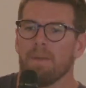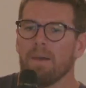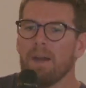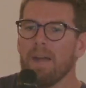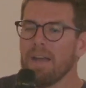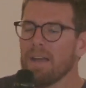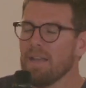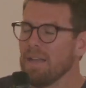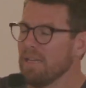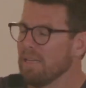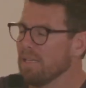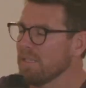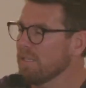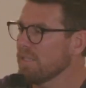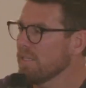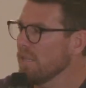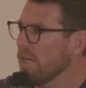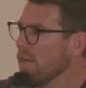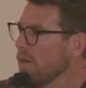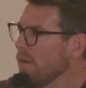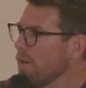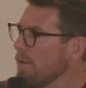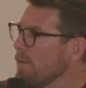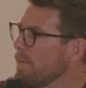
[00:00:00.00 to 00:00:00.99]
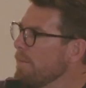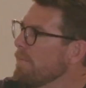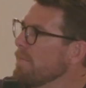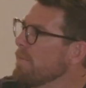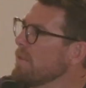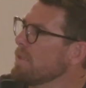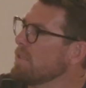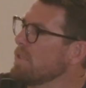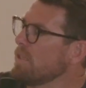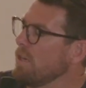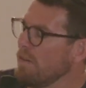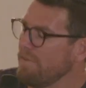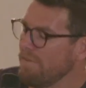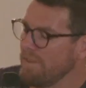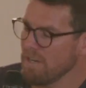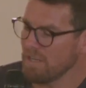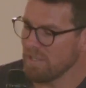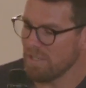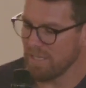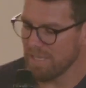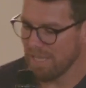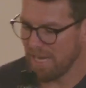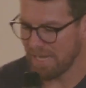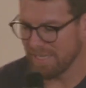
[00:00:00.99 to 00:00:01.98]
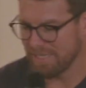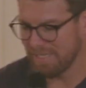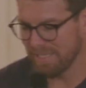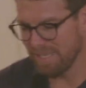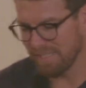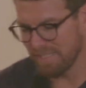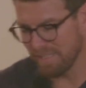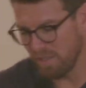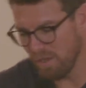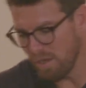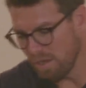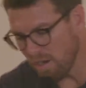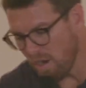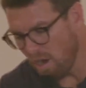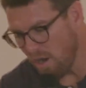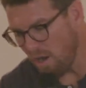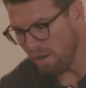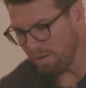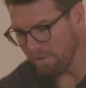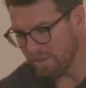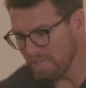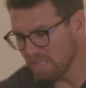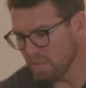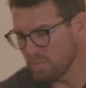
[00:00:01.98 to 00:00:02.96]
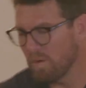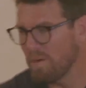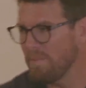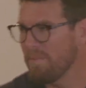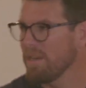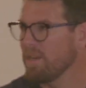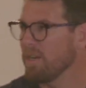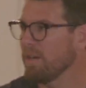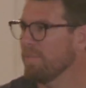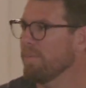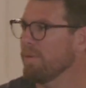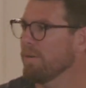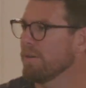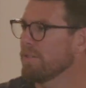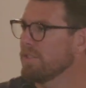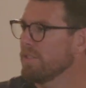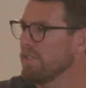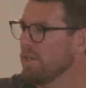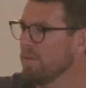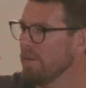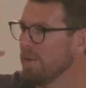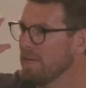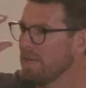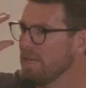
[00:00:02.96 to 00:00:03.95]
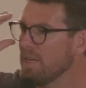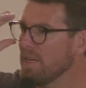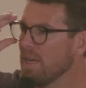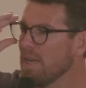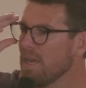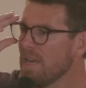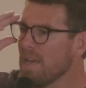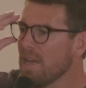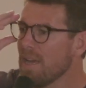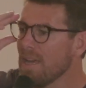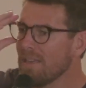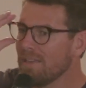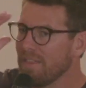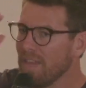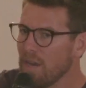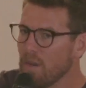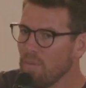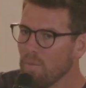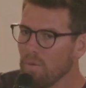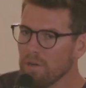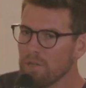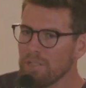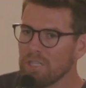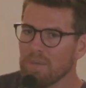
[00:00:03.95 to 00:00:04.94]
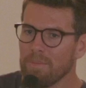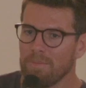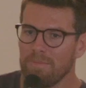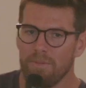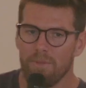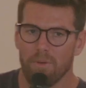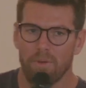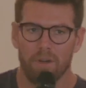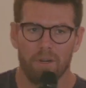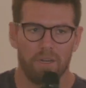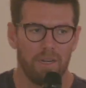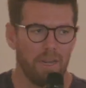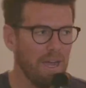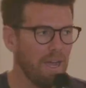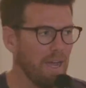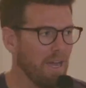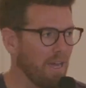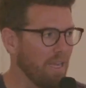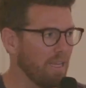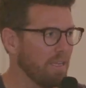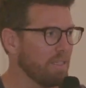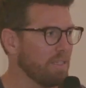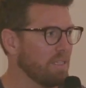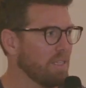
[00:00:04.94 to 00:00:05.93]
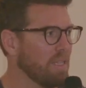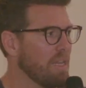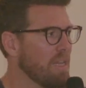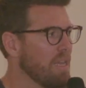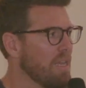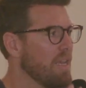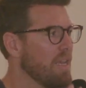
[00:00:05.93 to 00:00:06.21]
right? And so eventually God says, look, all these women you're pursuing, they worship foreign gods.